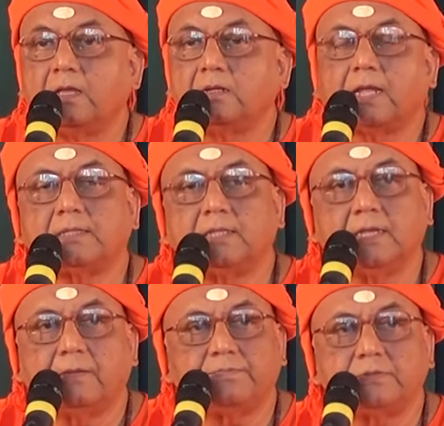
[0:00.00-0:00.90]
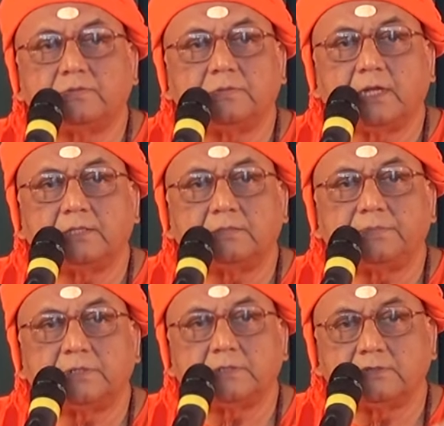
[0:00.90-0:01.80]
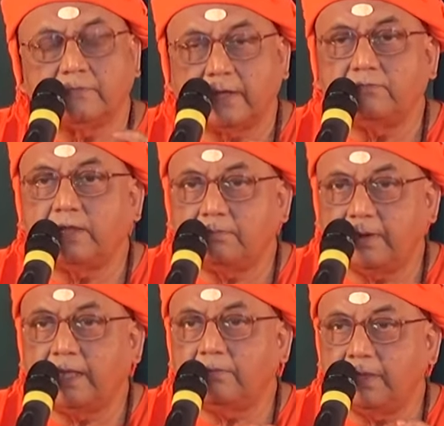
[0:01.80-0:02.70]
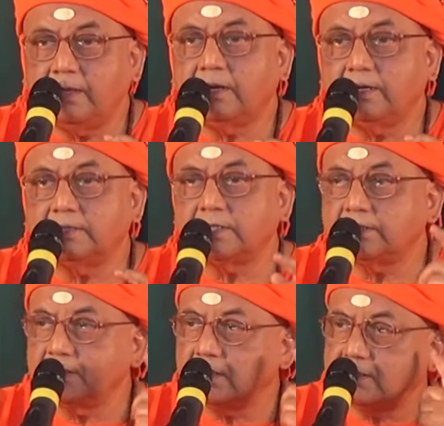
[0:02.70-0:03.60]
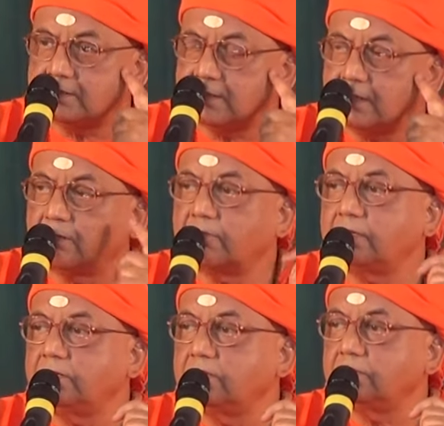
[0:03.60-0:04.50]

Nothing happens to the other person. When we are blaming, criticizing, it is in our